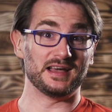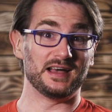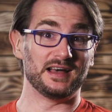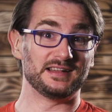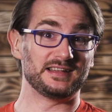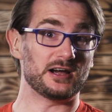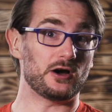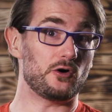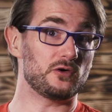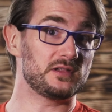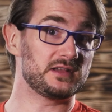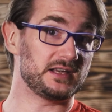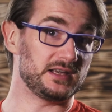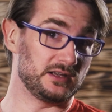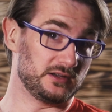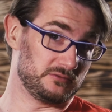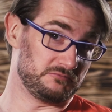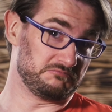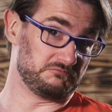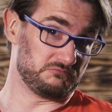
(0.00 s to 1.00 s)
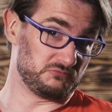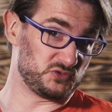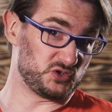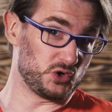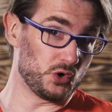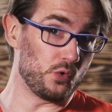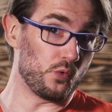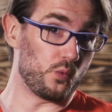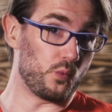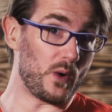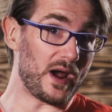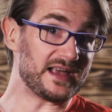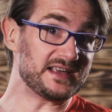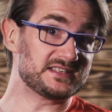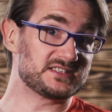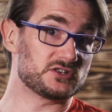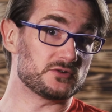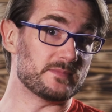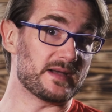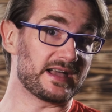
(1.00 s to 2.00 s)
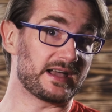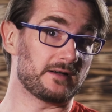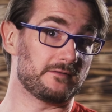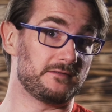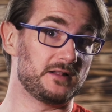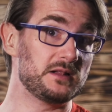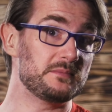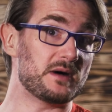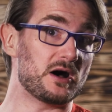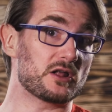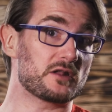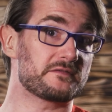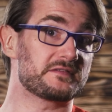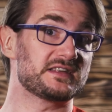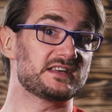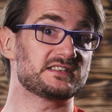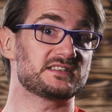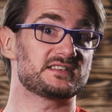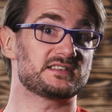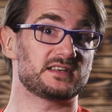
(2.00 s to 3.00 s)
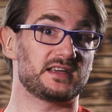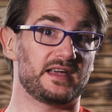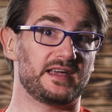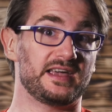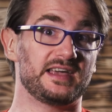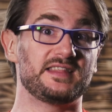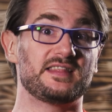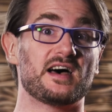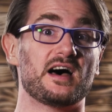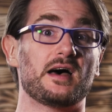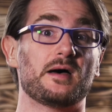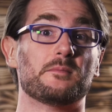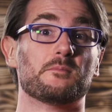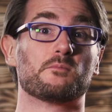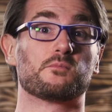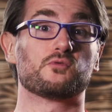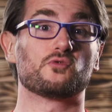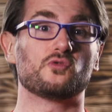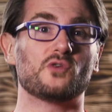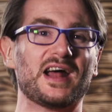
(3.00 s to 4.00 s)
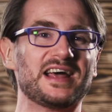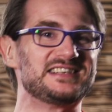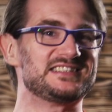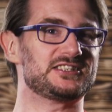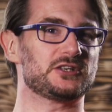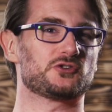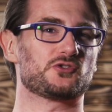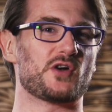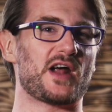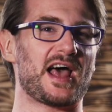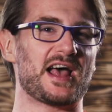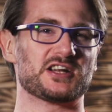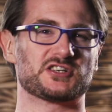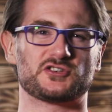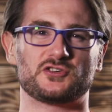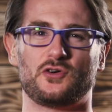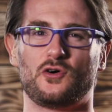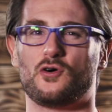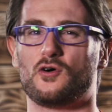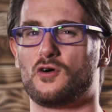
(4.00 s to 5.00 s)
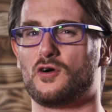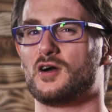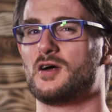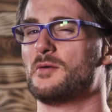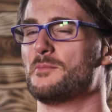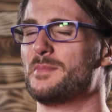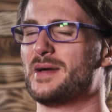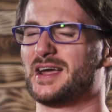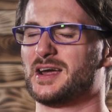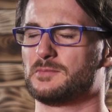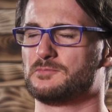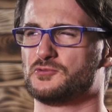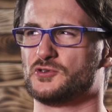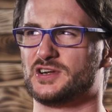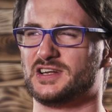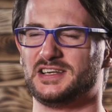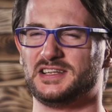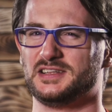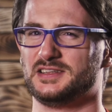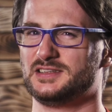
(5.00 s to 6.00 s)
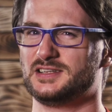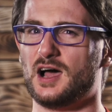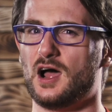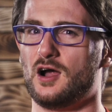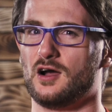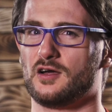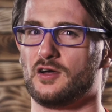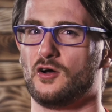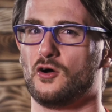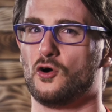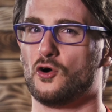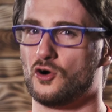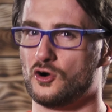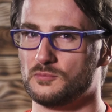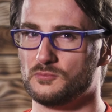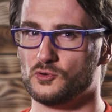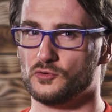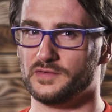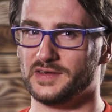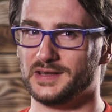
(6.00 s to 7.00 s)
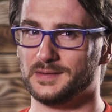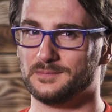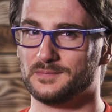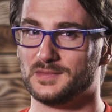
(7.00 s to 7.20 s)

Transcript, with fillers: There are only two ways to make a film out of this. Either embrace the trash or make a pretty dark horror movie.